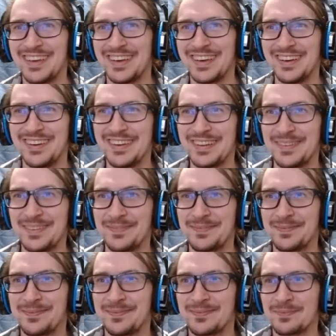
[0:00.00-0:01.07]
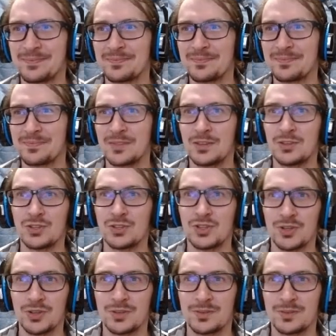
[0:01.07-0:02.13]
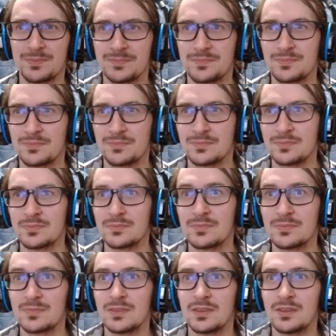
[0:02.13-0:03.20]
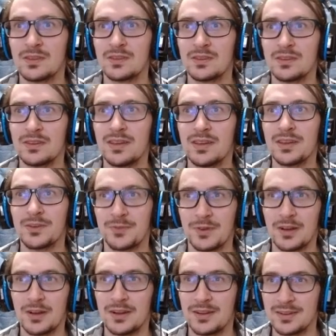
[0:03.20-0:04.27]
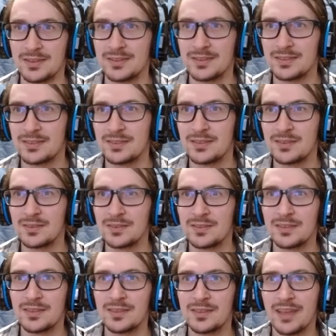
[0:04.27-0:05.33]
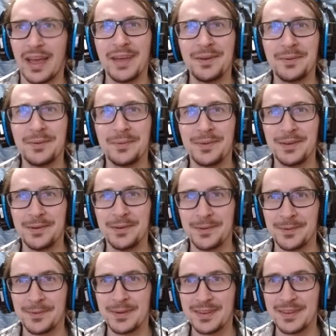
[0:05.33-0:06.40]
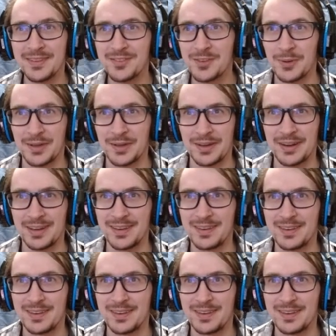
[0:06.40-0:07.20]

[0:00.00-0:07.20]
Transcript: Alright. Sure. Not a frog. I don't know. What is going on?